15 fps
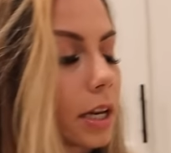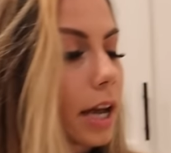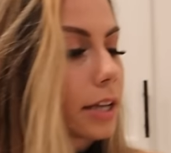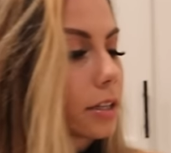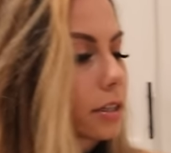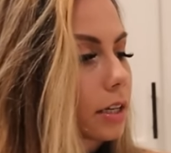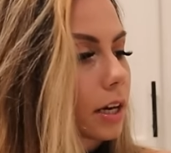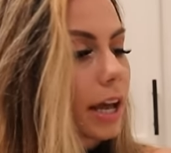Can
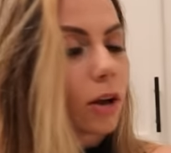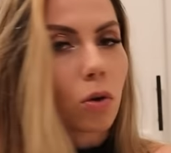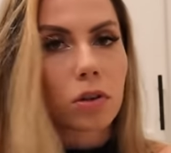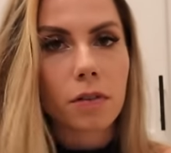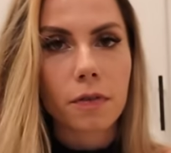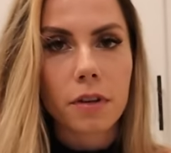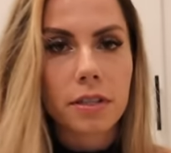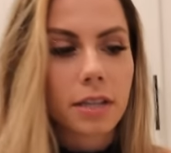I hold
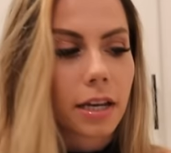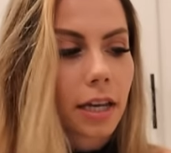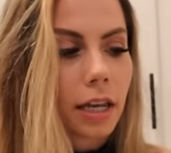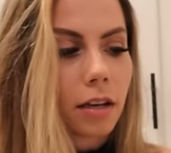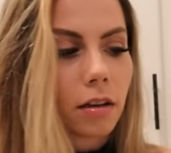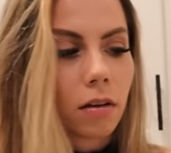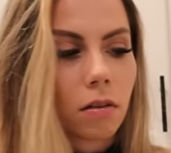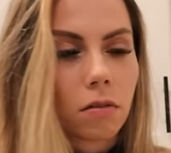it for a second?
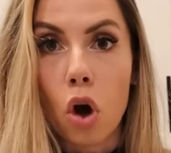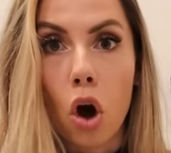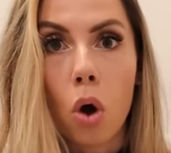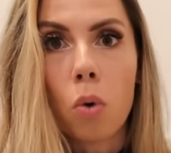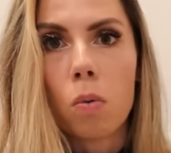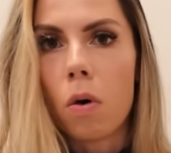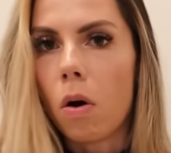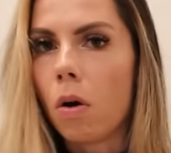
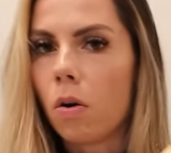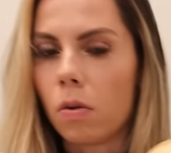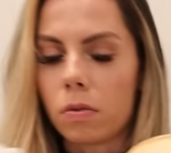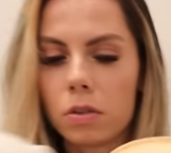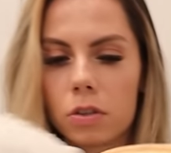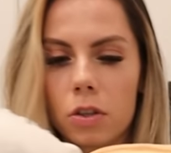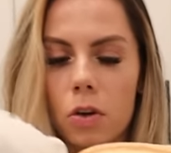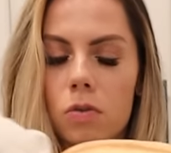No.
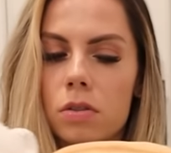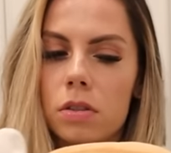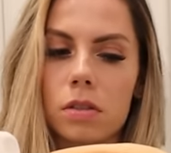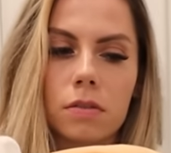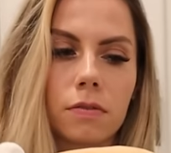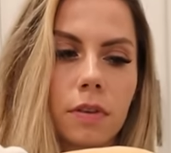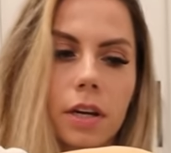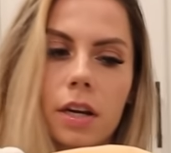Oh, Toast
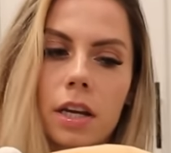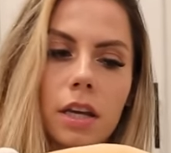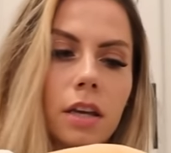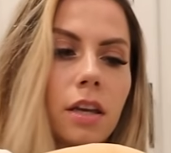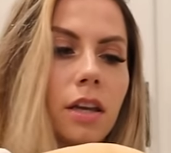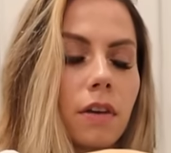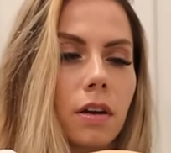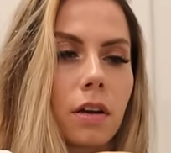is very,
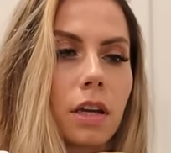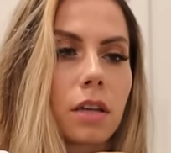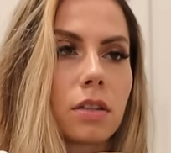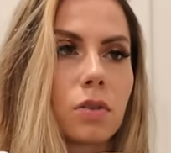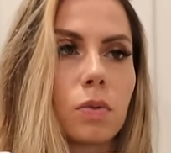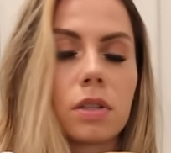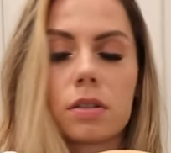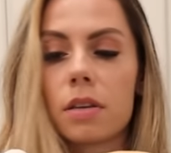very
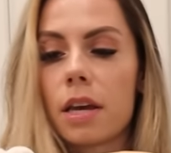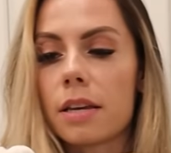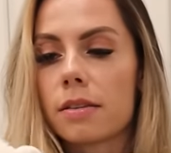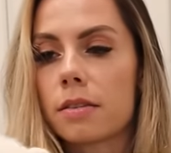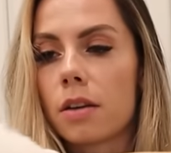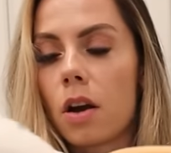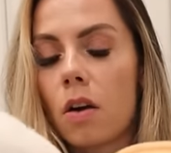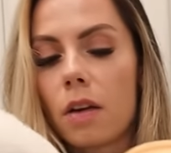into his
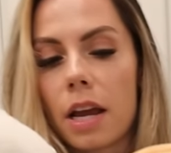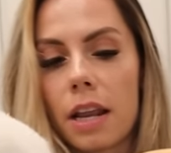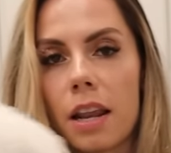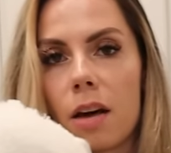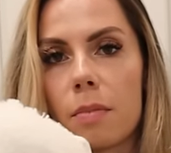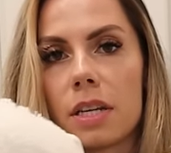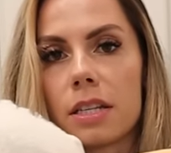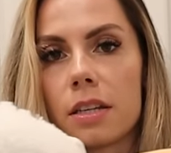list. All right,
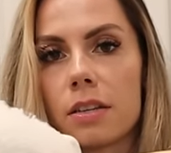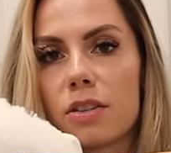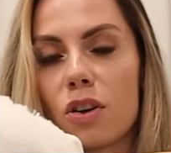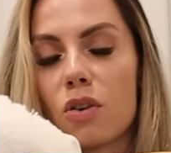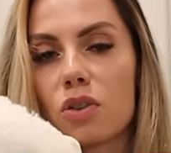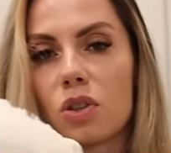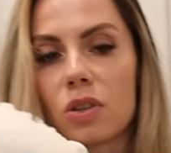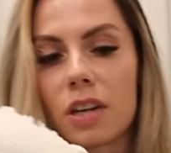Llamadine,
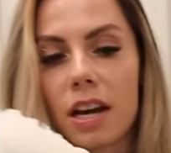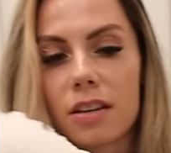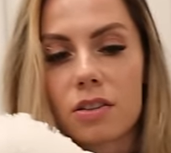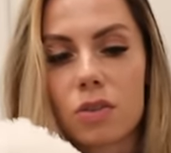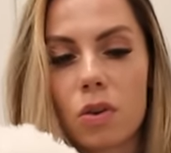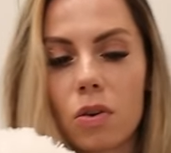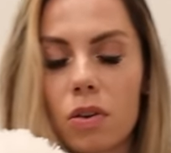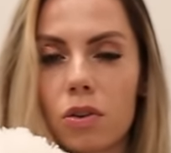Toast, you
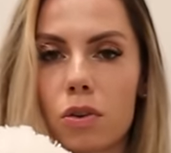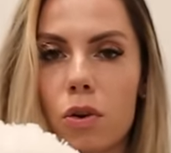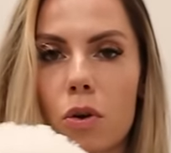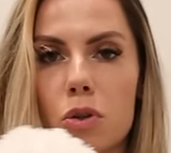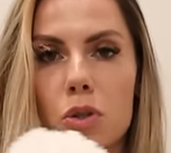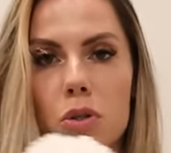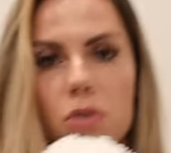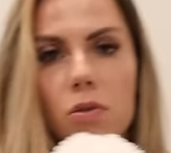guys go to the
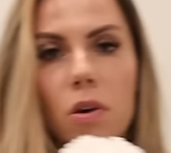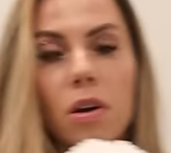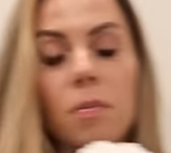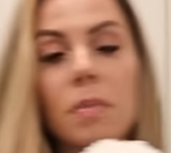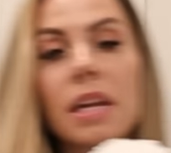grocery store.